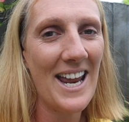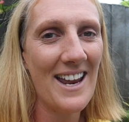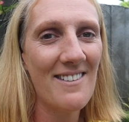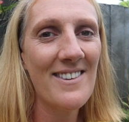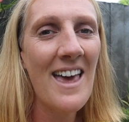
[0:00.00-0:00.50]

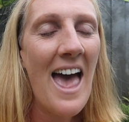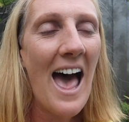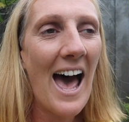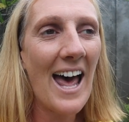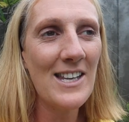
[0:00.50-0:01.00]
days,
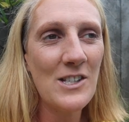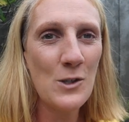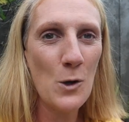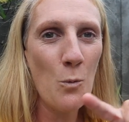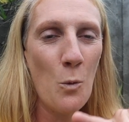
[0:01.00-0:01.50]
and
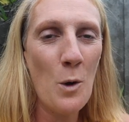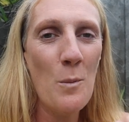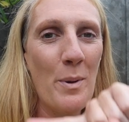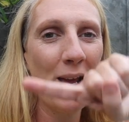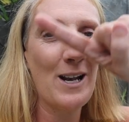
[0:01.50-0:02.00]
do
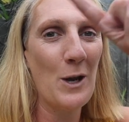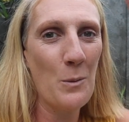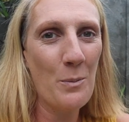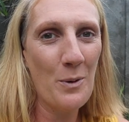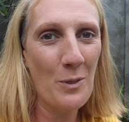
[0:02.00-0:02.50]
one big
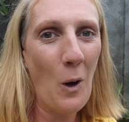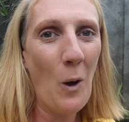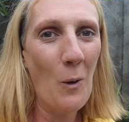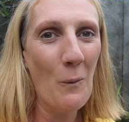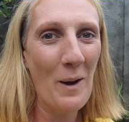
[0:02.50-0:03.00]
loop the
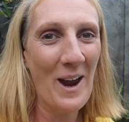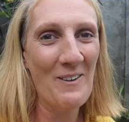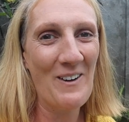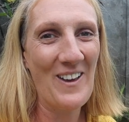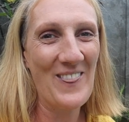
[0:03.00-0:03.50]
whole way
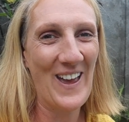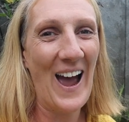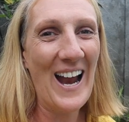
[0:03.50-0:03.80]
around the